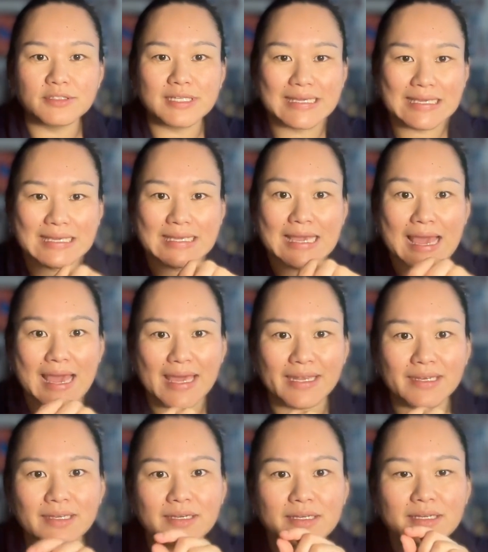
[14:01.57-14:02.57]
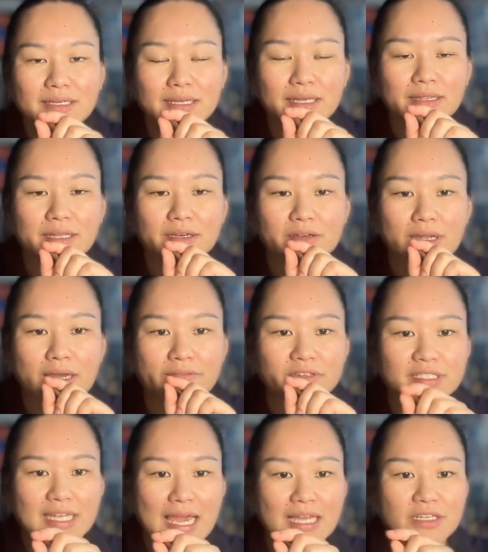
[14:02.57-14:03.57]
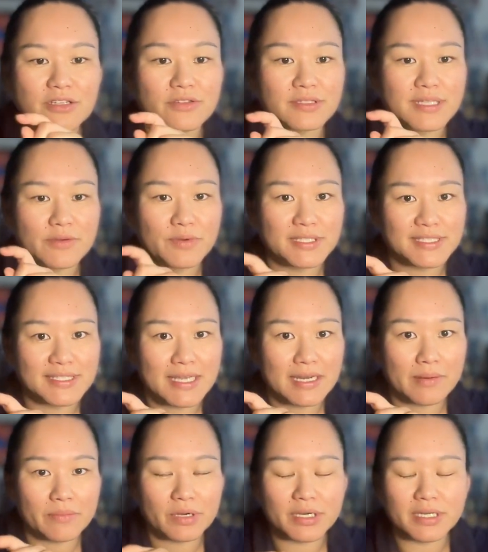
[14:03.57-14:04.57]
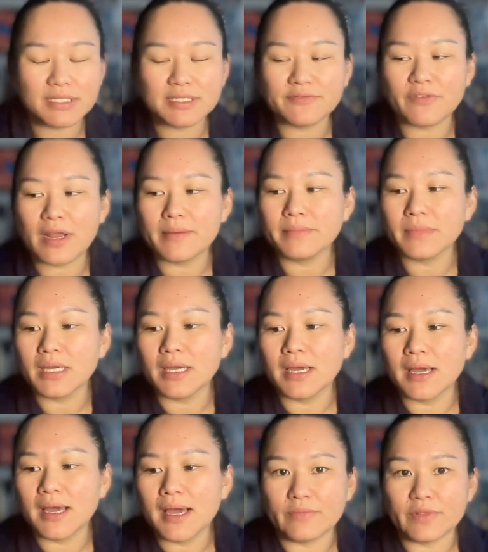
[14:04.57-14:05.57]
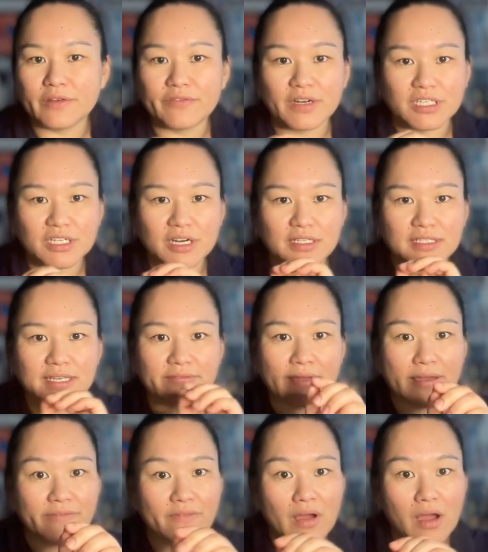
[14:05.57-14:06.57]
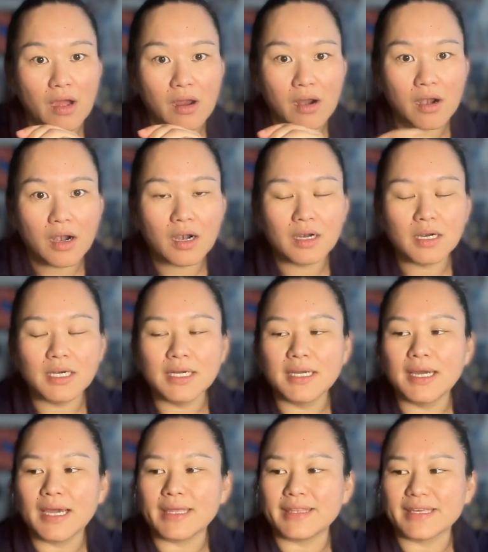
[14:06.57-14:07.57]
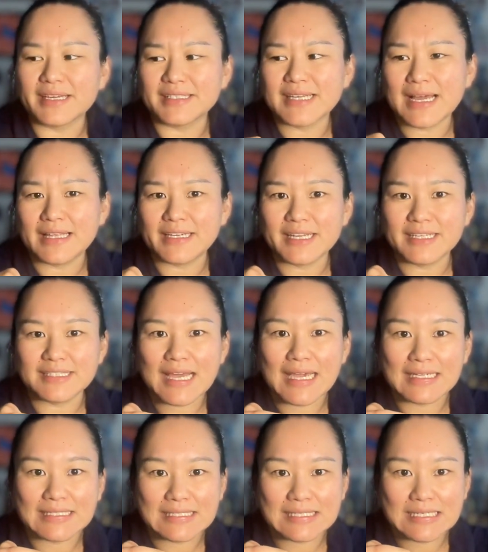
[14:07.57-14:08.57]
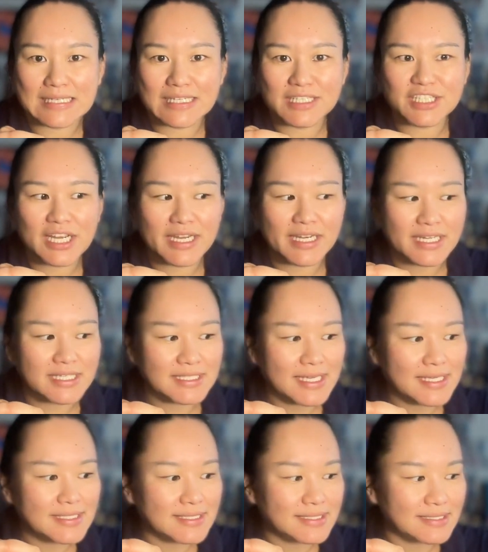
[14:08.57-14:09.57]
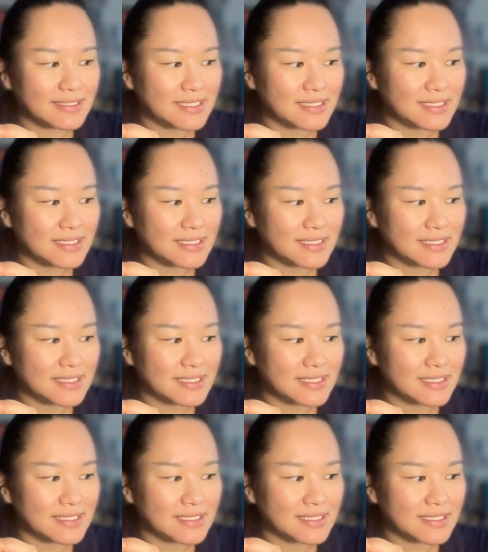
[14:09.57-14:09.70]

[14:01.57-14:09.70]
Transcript: say EN, and then it'll have a dash and it'll say what set number it's from. The French cards have FR. I think Italian has IT. Chinese has